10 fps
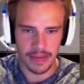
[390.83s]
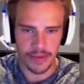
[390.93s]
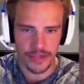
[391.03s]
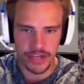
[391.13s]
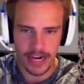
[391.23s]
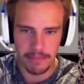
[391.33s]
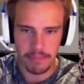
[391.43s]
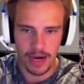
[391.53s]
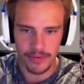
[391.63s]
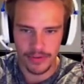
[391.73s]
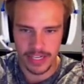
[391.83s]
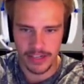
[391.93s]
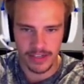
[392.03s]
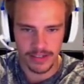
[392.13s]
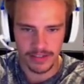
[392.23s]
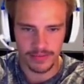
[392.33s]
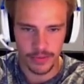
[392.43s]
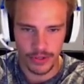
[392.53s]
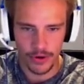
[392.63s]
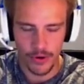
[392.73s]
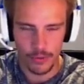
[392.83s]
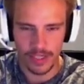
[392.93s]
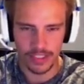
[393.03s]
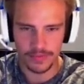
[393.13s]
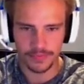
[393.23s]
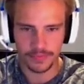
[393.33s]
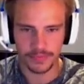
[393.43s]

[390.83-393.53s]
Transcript: Maybe we try a bubble here with Coleman.